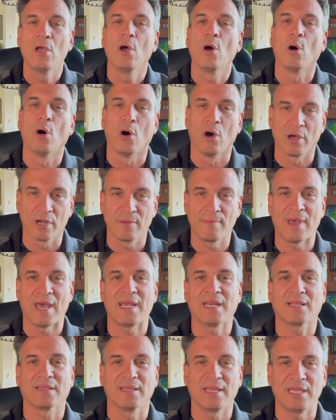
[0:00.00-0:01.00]

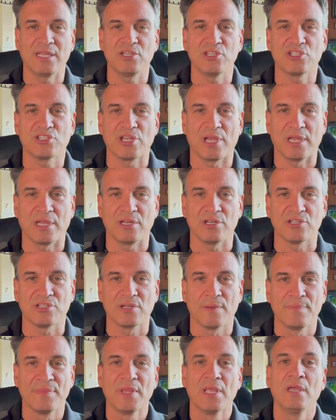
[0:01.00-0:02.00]
Automatic lane
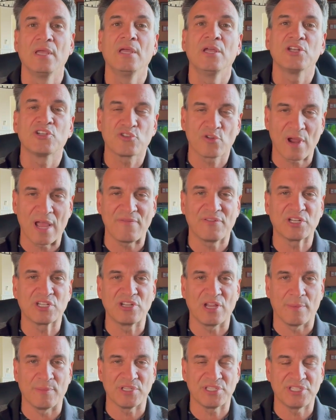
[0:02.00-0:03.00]
change, traffic
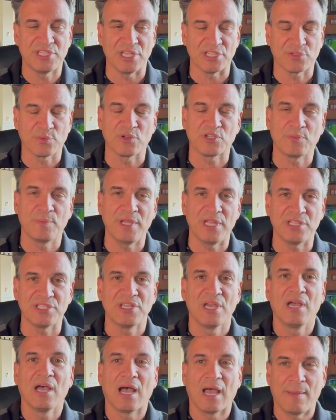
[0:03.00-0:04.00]
jam assist, which means
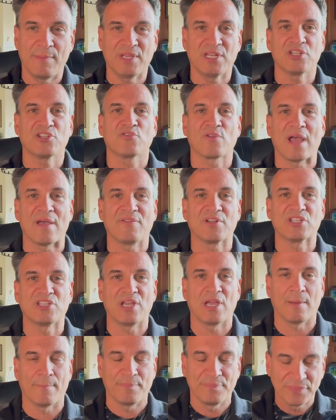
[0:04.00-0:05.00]
I'm in a traffic
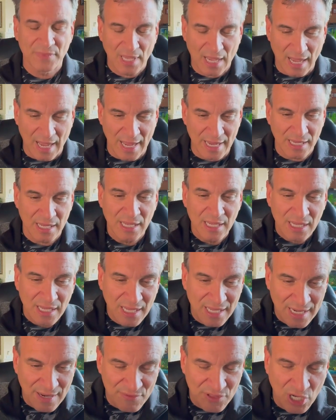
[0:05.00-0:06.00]
jam. I
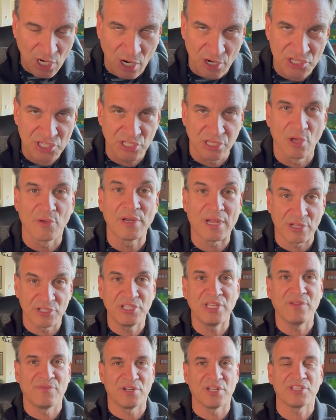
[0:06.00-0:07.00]
can have the car slow down to
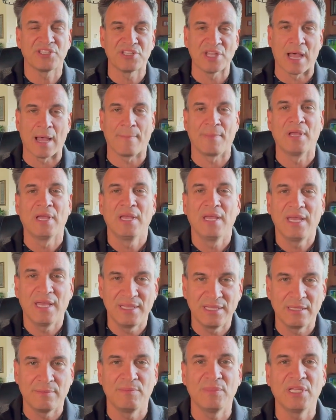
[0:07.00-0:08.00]
even a stop and
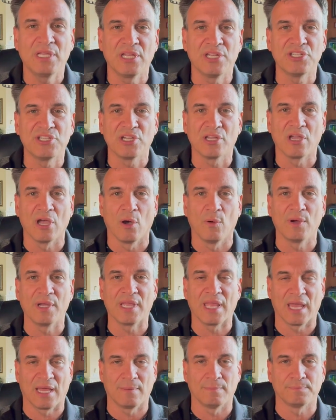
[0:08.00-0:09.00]
then begin to go
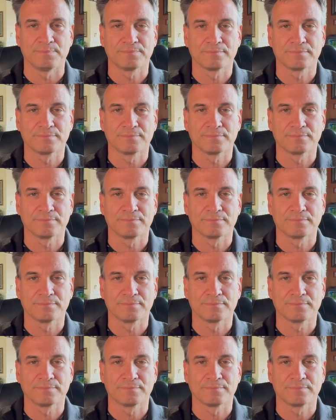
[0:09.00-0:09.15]
again.